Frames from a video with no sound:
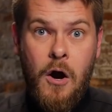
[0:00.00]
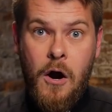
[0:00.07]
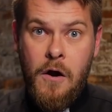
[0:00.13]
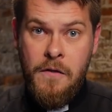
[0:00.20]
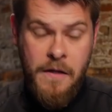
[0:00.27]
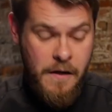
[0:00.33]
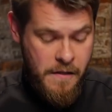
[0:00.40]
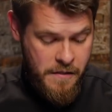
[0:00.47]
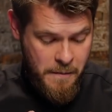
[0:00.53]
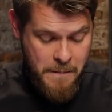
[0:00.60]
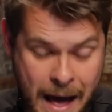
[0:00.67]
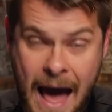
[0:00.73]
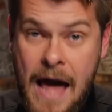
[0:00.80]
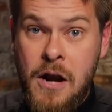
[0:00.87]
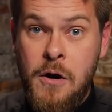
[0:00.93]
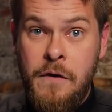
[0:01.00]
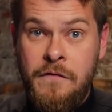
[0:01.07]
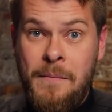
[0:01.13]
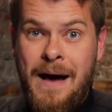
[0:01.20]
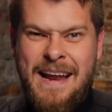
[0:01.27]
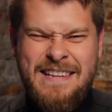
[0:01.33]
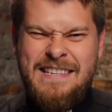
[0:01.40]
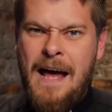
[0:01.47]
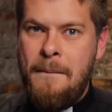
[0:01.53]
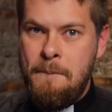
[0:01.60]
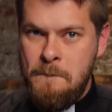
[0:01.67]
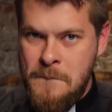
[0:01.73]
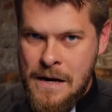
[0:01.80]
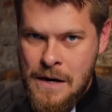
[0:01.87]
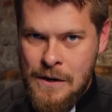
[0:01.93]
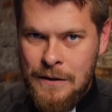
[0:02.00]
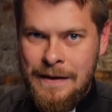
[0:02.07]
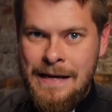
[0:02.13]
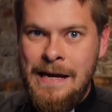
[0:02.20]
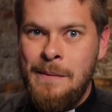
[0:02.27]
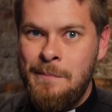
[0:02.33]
the matter of the body is not merely